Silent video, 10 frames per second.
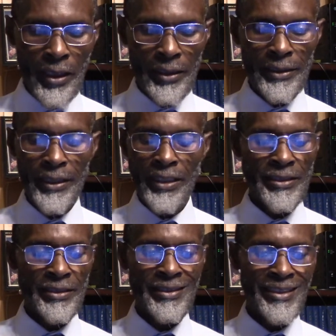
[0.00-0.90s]
He
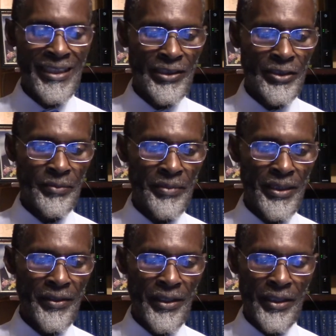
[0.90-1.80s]
doesn't need to
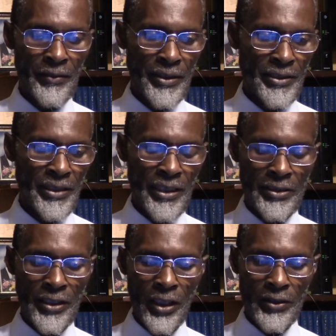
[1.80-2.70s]
be there. He was
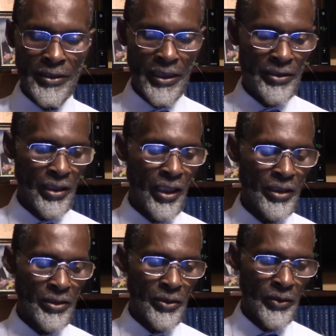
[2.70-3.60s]
kicked out, and
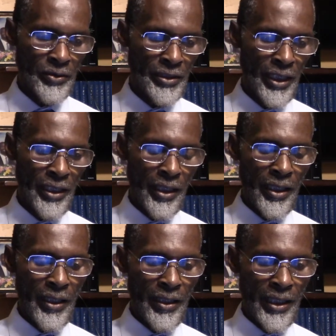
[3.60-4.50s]
God knows
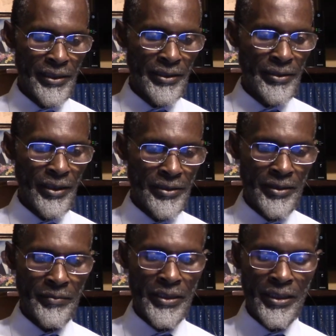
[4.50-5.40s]
that he
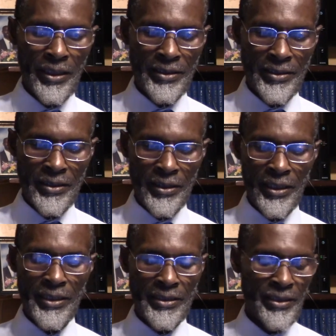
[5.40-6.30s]
doesn't, because
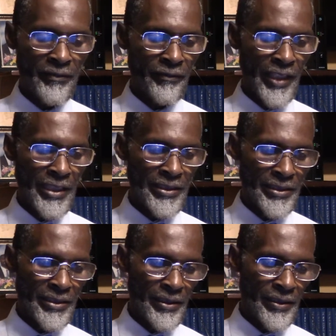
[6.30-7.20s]
his defense